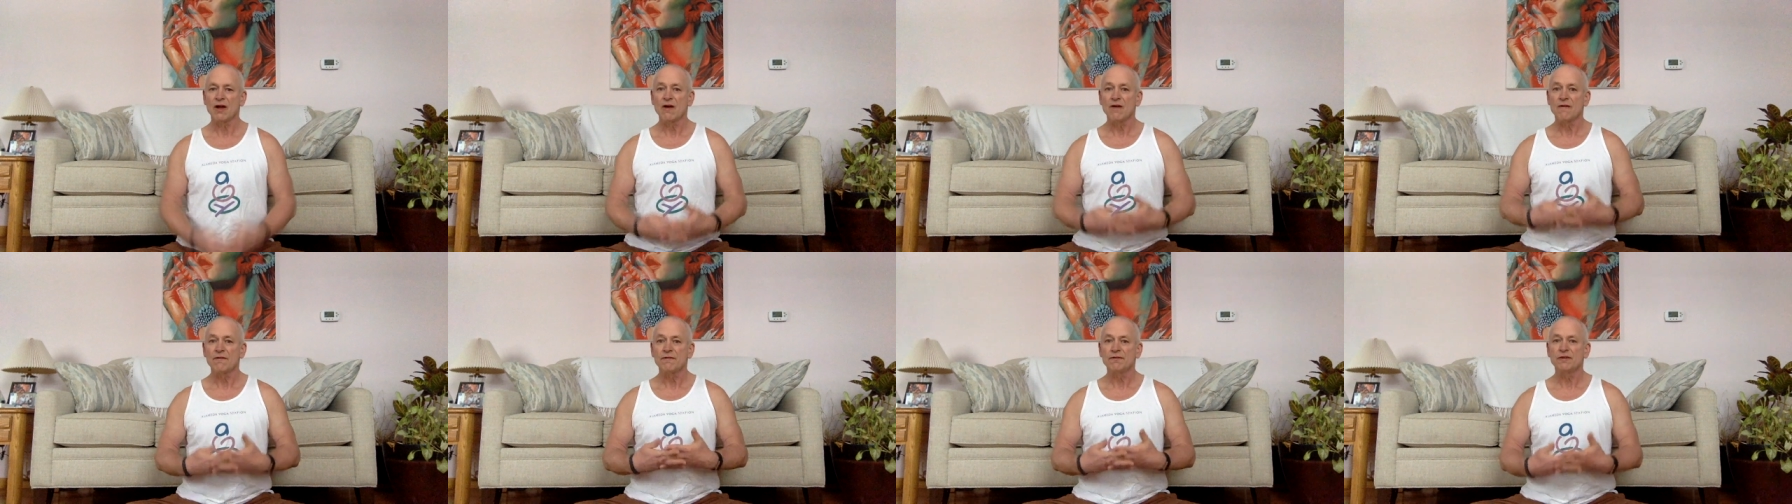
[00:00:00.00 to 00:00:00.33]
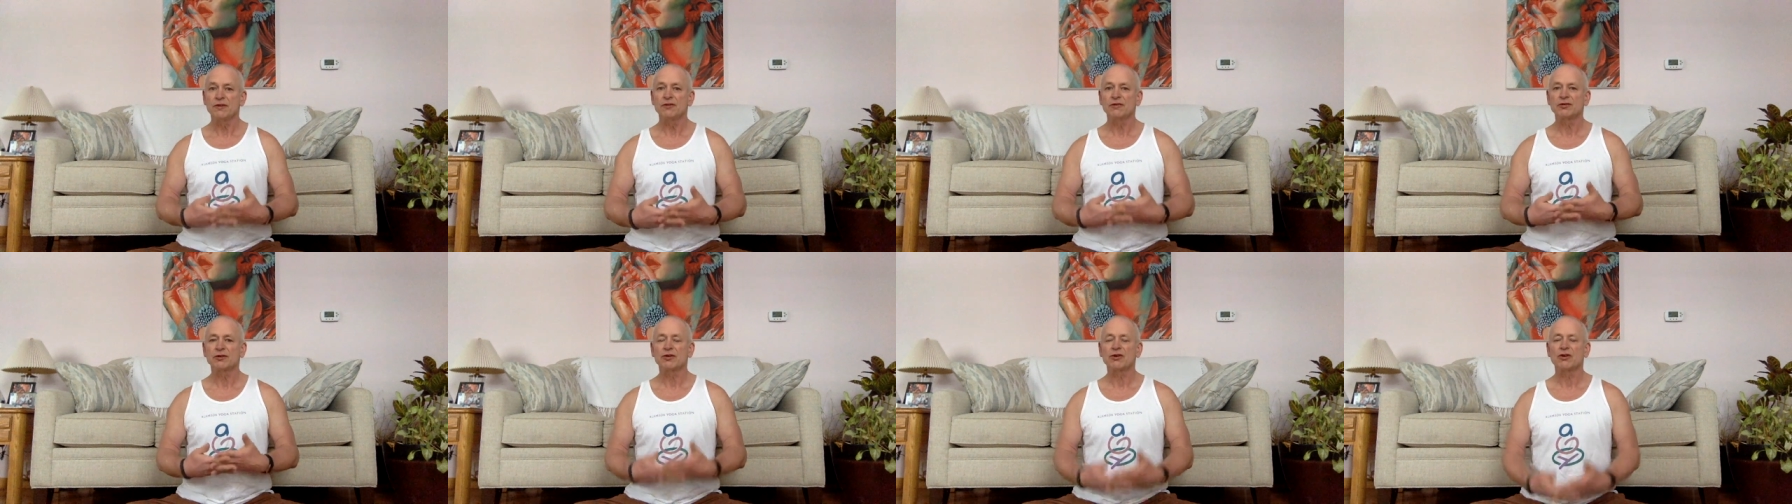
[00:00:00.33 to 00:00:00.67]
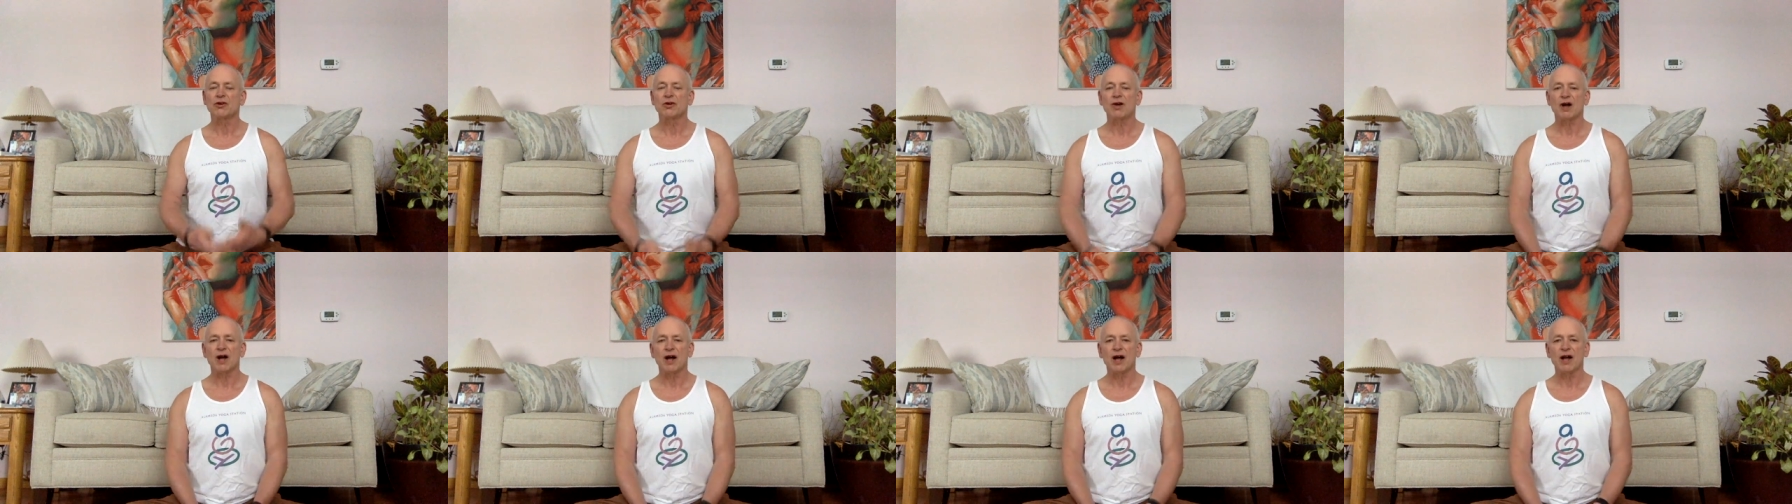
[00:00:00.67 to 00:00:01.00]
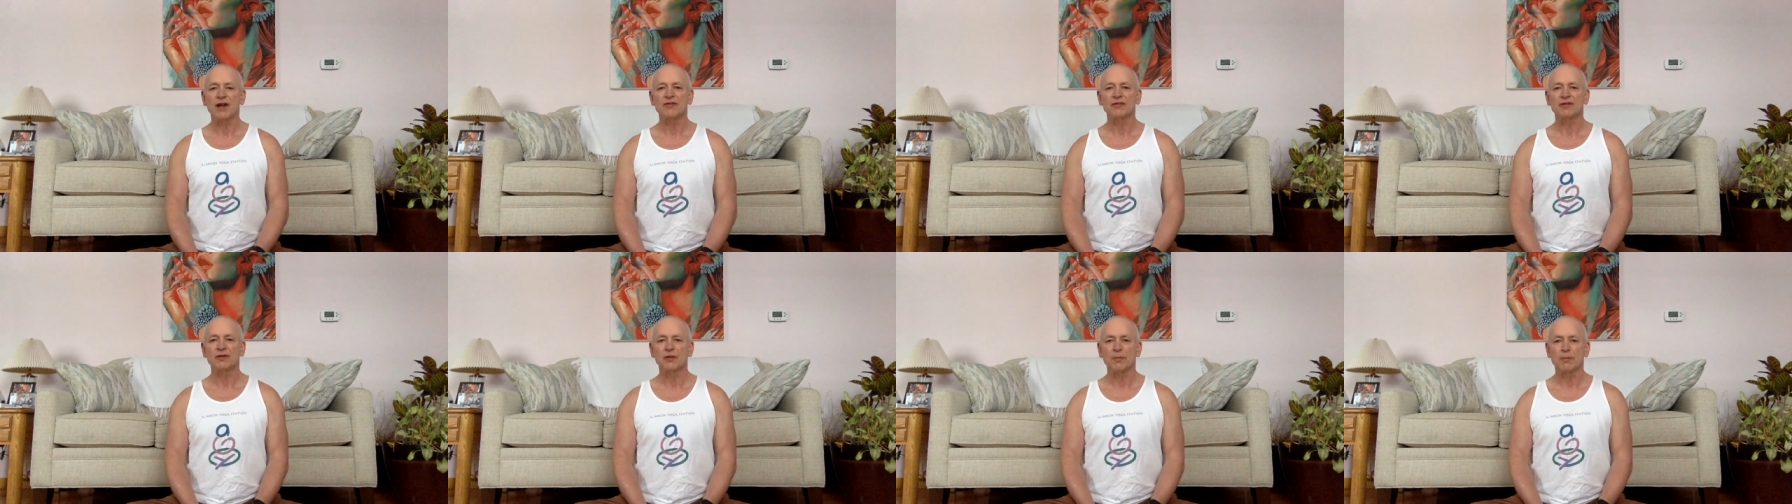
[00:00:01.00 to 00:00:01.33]
physical
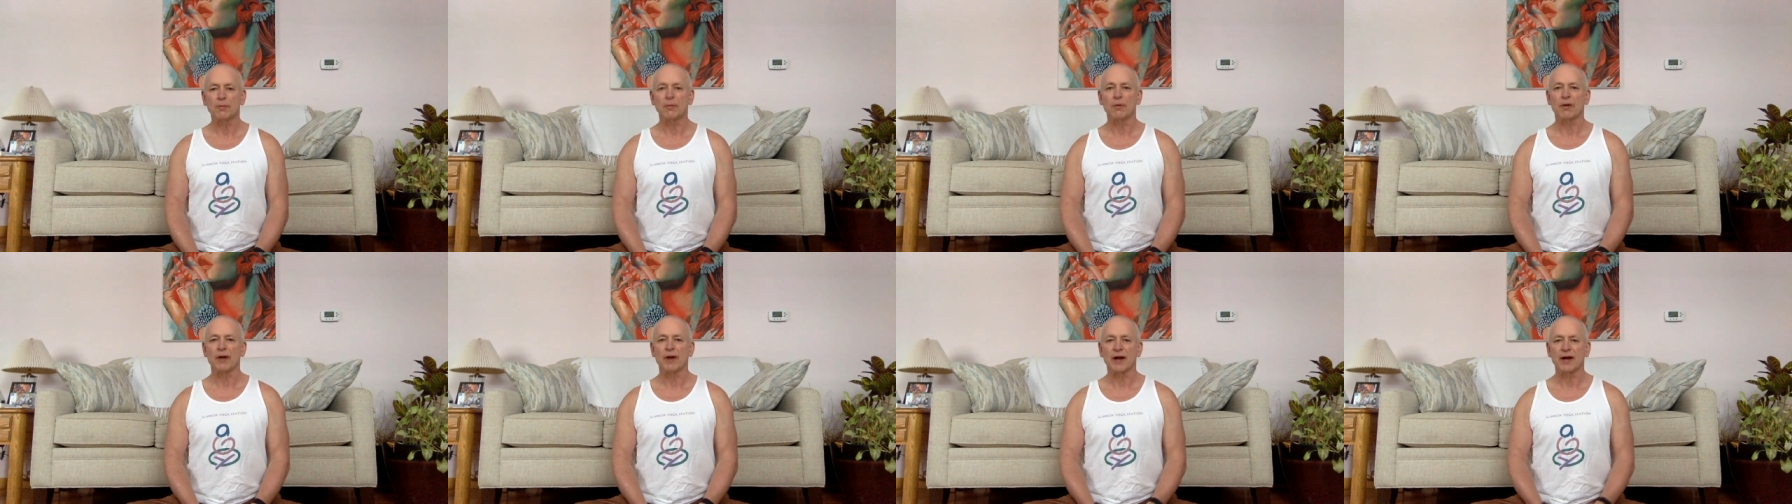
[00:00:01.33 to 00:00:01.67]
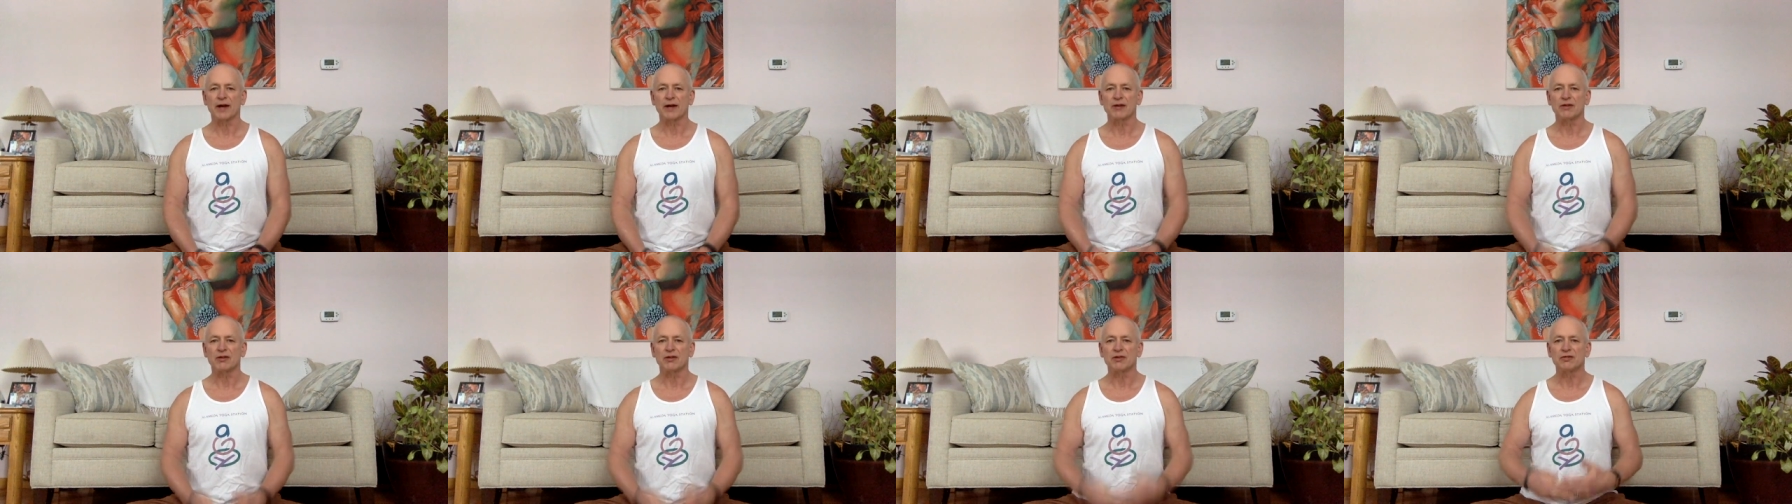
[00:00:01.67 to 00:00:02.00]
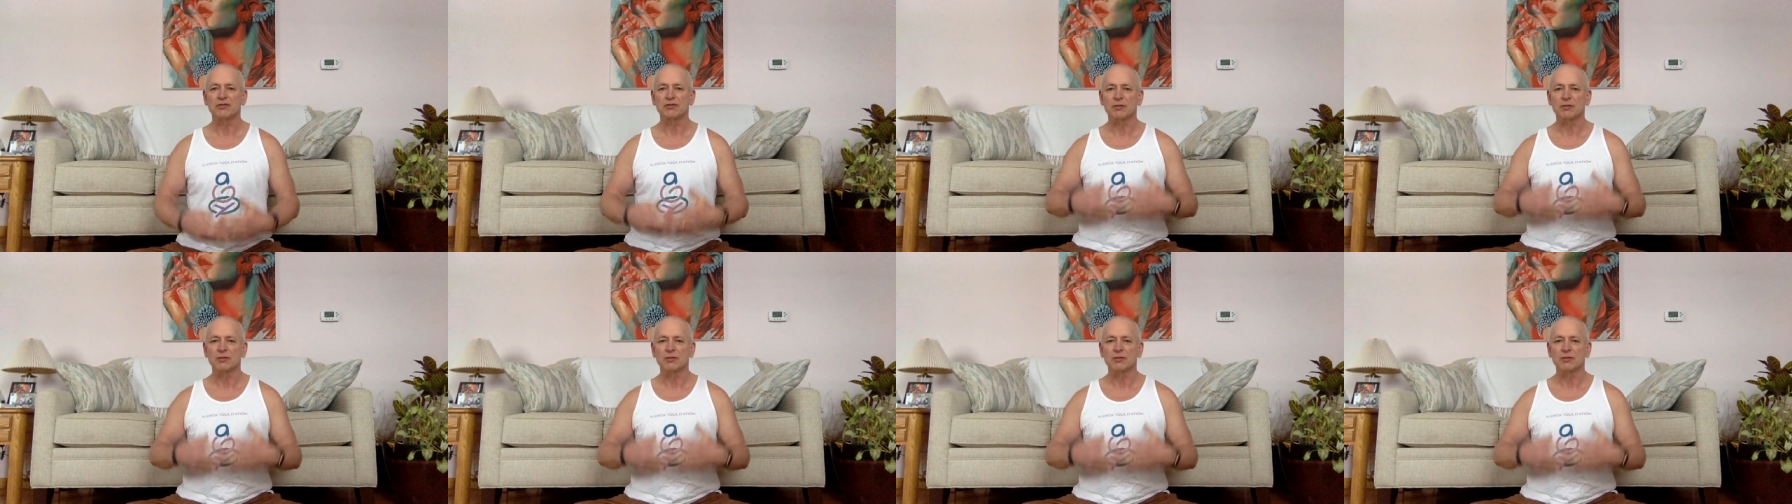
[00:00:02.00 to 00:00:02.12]
asana practice,